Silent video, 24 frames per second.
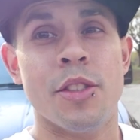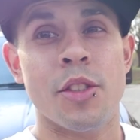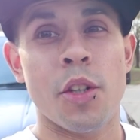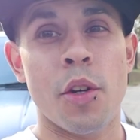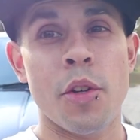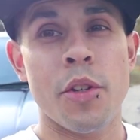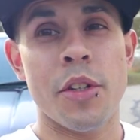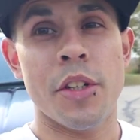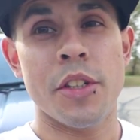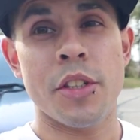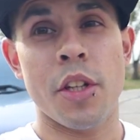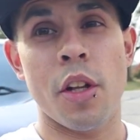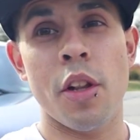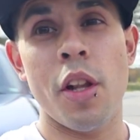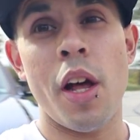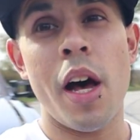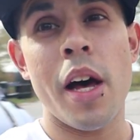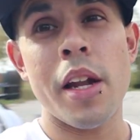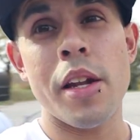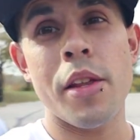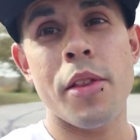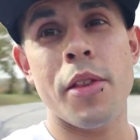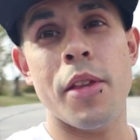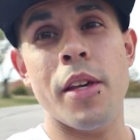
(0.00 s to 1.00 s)
So there's a
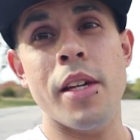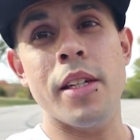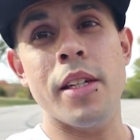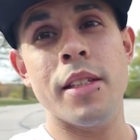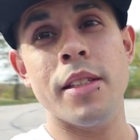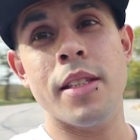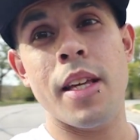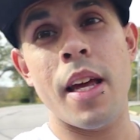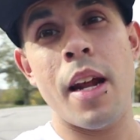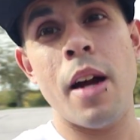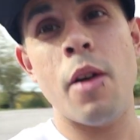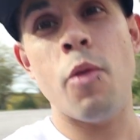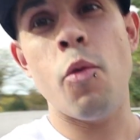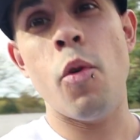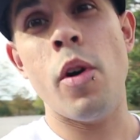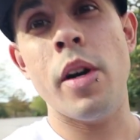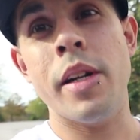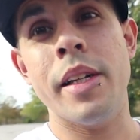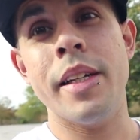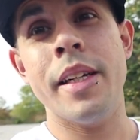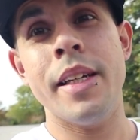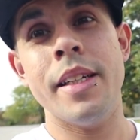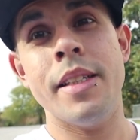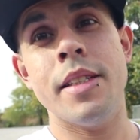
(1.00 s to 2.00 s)
lot of things that I
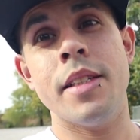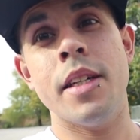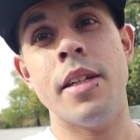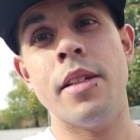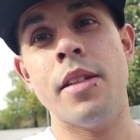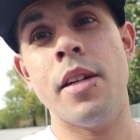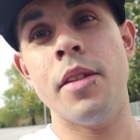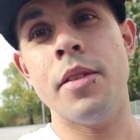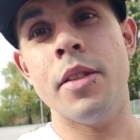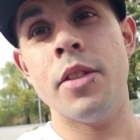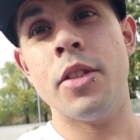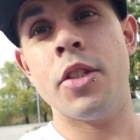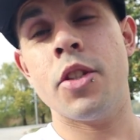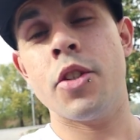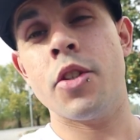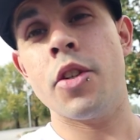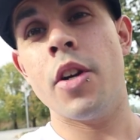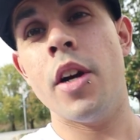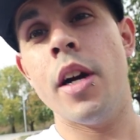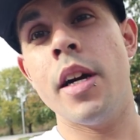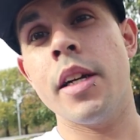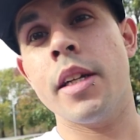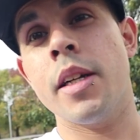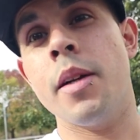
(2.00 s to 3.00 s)
want to get done on this
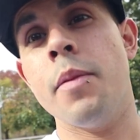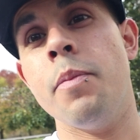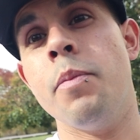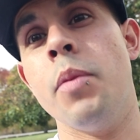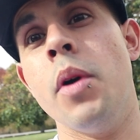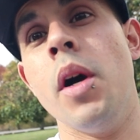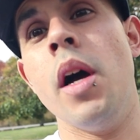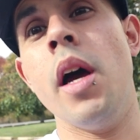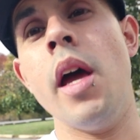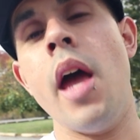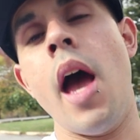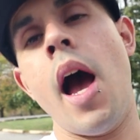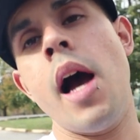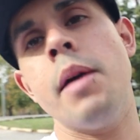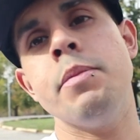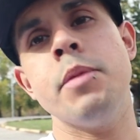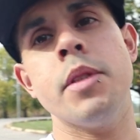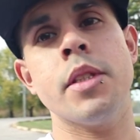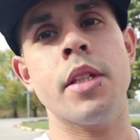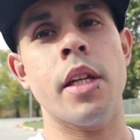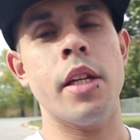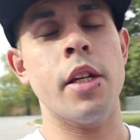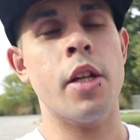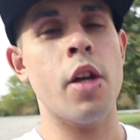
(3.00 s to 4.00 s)
truck, but I'm
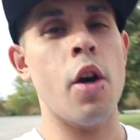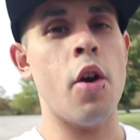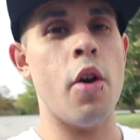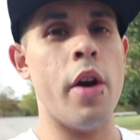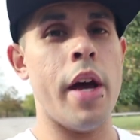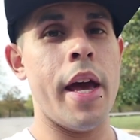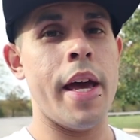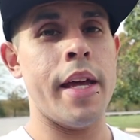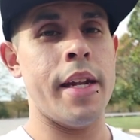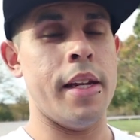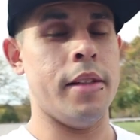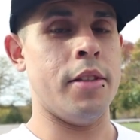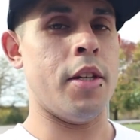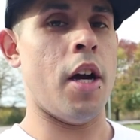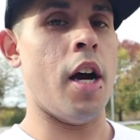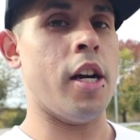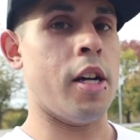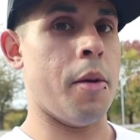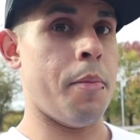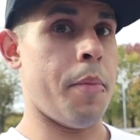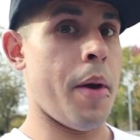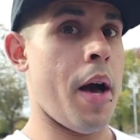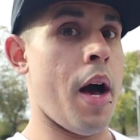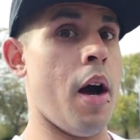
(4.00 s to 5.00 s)
just gonna go ahead and
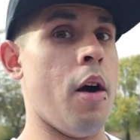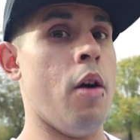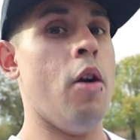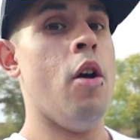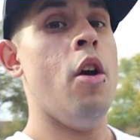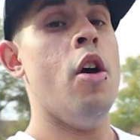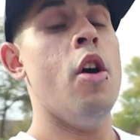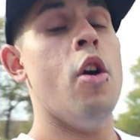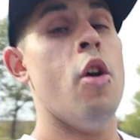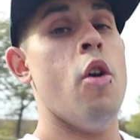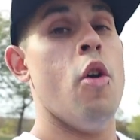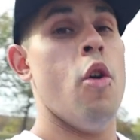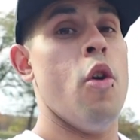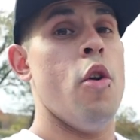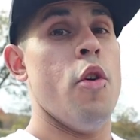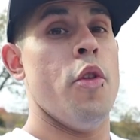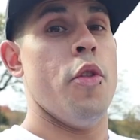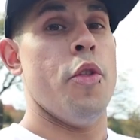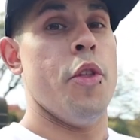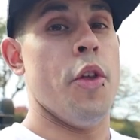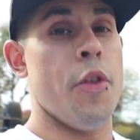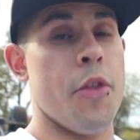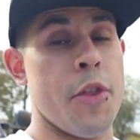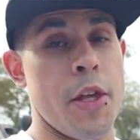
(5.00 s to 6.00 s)
talk about
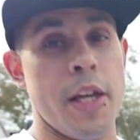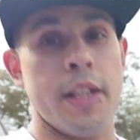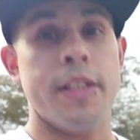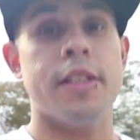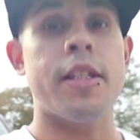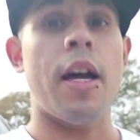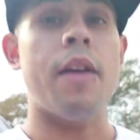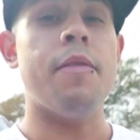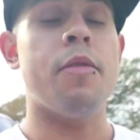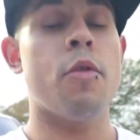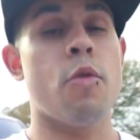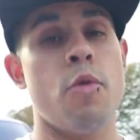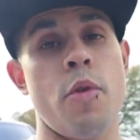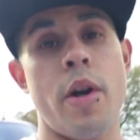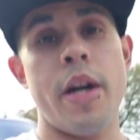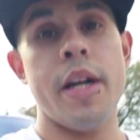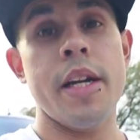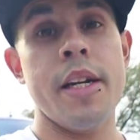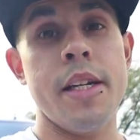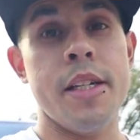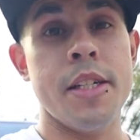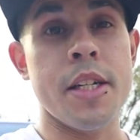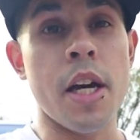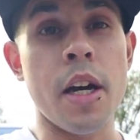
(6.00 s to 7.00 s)
the things I've
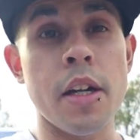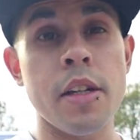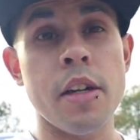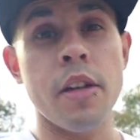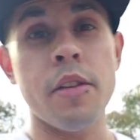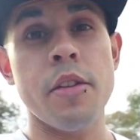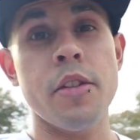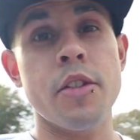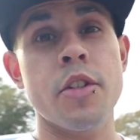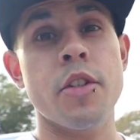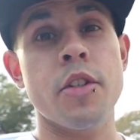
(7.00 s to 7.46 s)
already done on the